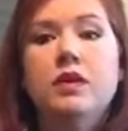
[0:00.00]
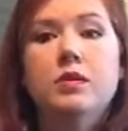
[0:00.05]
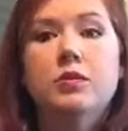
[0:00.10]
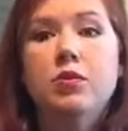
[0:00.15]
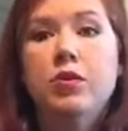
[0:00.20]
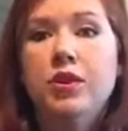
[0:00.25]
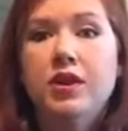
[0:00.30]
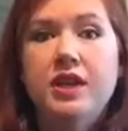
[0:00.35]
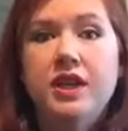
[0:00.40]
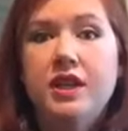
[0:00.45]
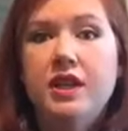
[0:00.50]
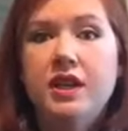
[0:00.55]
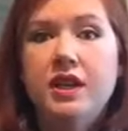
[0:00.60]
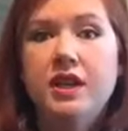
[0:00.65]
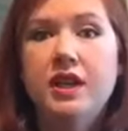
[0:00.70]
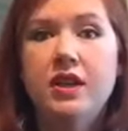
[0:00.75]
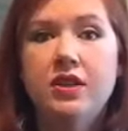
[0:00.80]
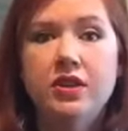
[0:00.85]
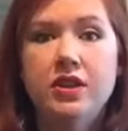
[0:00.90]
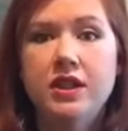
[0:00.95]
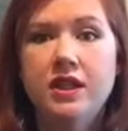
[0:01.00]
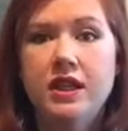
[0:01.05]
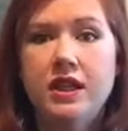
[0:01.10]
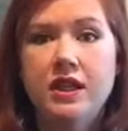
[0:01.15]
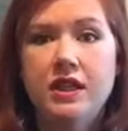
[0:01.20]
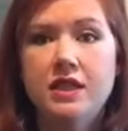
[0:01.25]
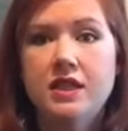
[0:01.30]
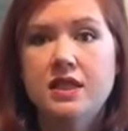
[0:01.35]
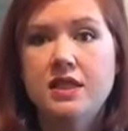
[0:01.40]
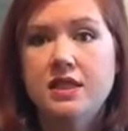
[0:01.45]
pointed and
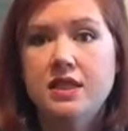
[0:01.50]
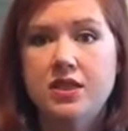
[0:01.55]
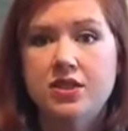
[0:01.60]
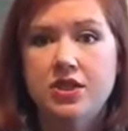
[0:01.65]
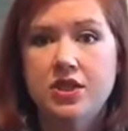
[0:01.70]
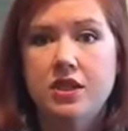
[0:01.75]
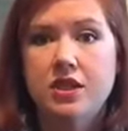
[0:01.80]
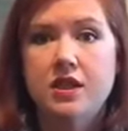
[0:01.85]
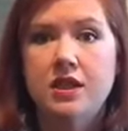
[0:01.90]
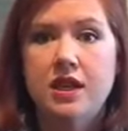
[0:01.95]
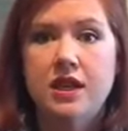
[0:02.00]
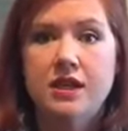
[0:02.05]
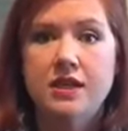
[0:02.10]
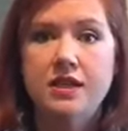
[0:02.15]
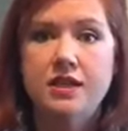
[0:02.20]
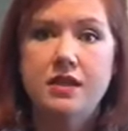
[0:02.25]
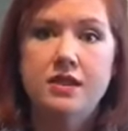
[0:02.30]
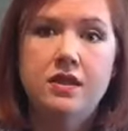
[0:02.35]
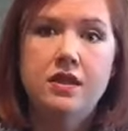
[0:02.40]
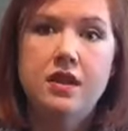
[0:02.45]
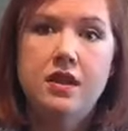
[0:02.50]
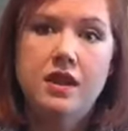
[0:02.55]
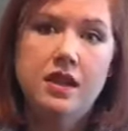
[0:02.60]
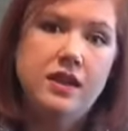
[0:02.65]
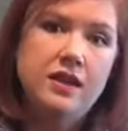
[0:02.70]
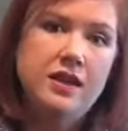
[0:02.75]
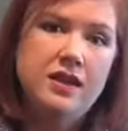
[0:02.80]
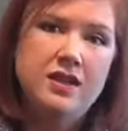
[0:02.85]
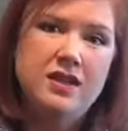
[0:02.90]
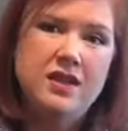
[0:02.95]
calculated decision.
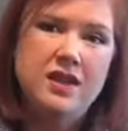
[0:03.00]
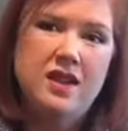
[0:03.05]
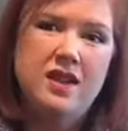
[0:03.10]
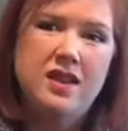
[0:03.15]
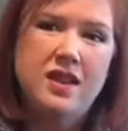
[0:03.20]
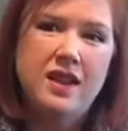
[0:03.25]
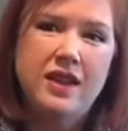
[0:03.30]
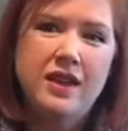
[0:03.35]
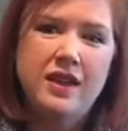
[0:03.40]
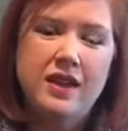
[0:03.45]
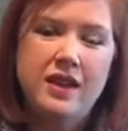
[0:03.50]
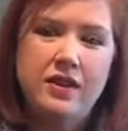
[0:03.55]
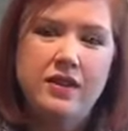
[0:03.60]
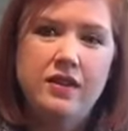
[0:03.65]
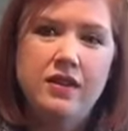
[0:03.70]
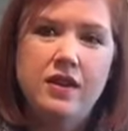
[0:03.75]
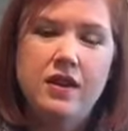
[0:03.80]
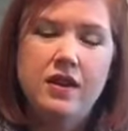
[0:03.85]
It's not like I